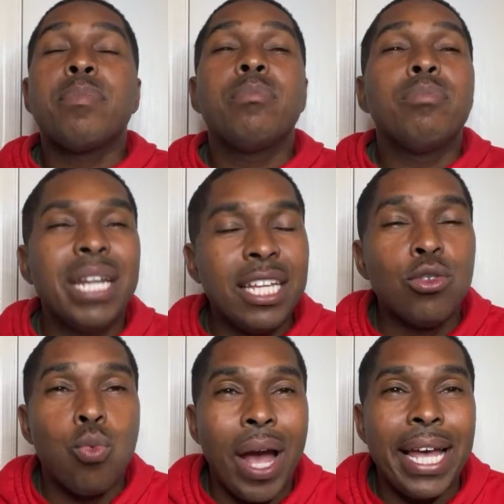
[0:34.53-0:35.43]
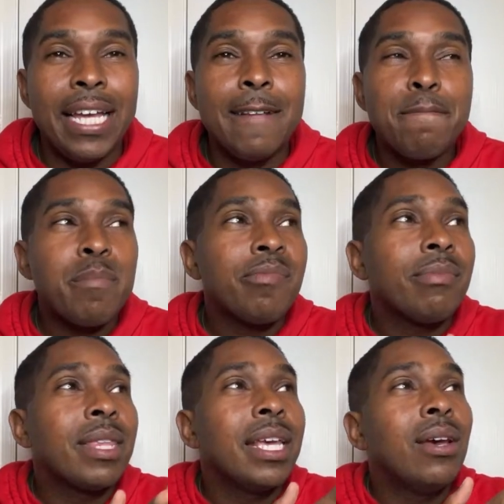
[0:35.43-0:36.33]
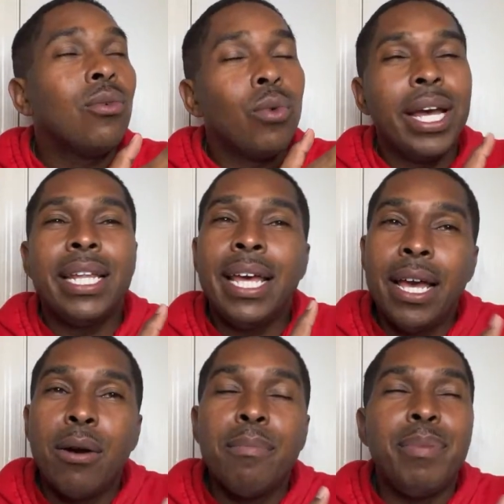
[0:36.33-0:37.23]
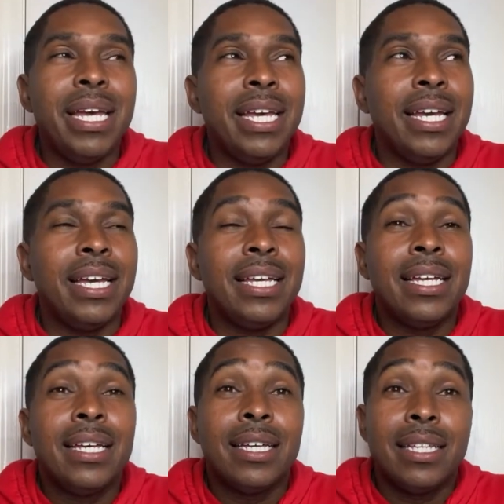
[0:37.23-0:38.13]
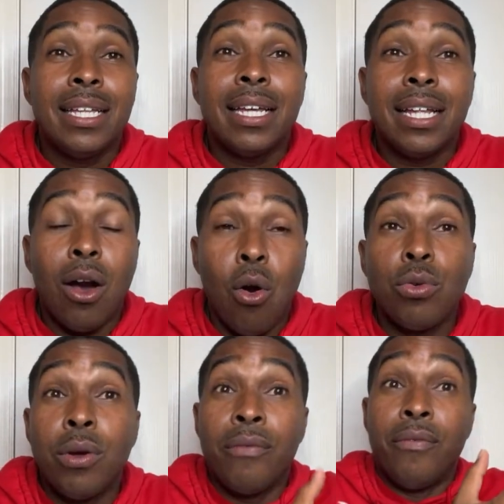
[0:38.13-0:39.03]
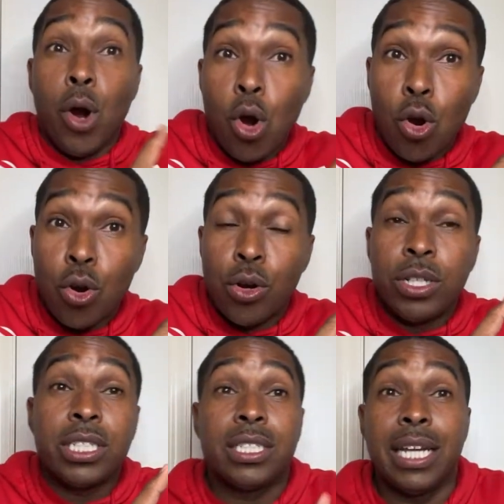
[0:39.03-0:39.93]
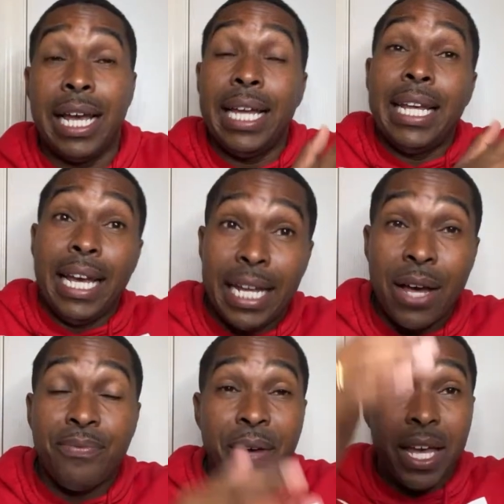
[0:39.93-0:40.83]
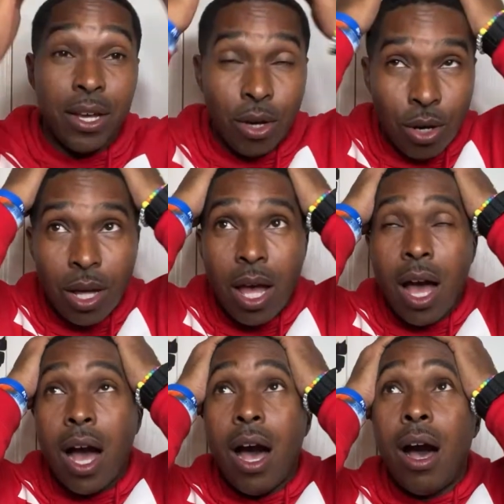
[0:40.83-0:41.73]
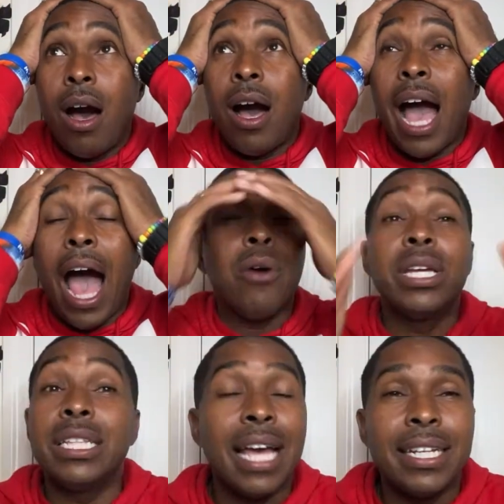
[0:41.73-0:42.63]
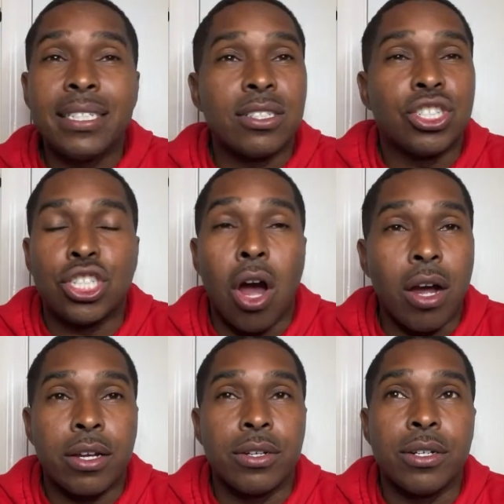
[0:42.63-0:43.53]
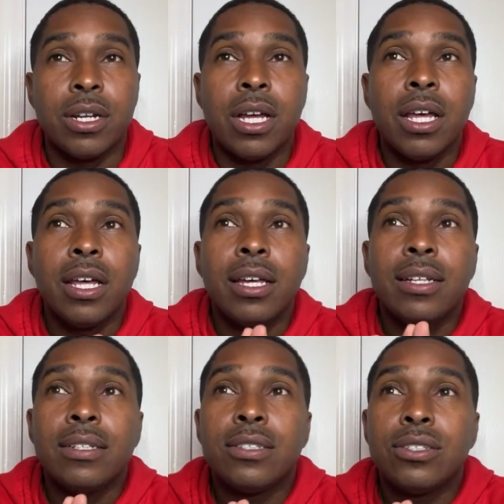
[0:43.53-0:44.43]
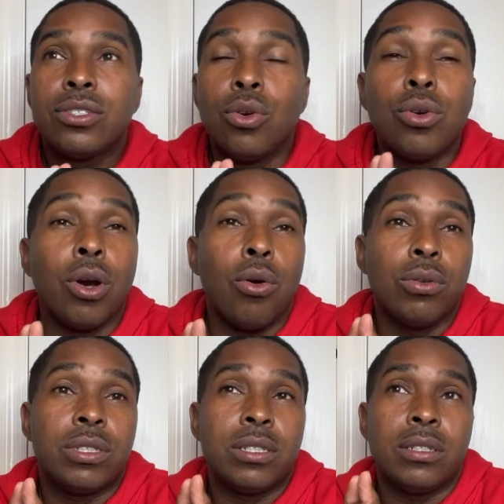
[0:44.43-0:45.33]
But either way, with him being on the verge to hit the NFL, I don't even think this is a shocker to Coach